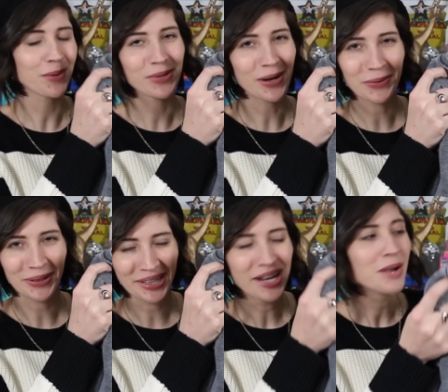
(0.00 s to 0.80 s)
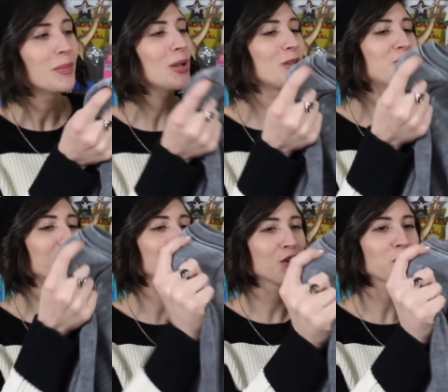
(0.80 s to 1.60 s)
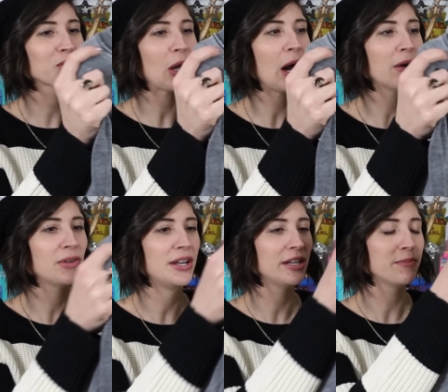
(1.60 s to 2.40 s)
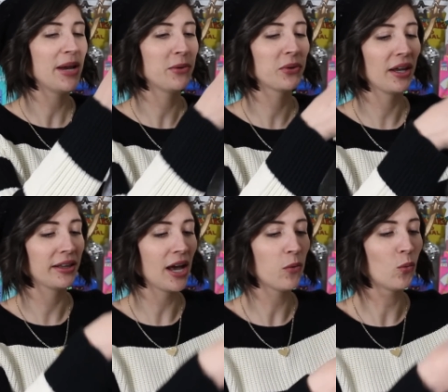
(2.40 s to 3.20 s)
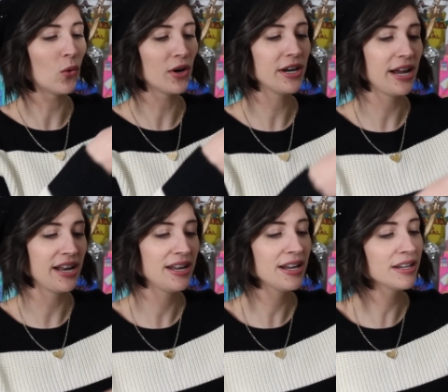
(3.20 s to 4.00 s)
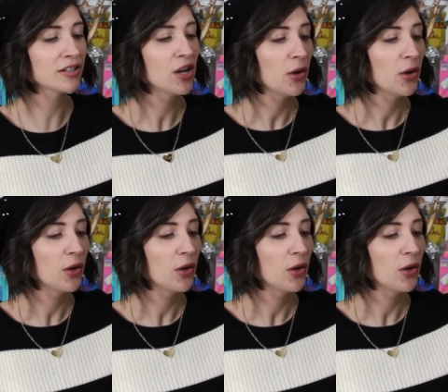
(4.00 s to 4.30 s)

Probably not really, but it's just so soft and it's made with like that worn inness.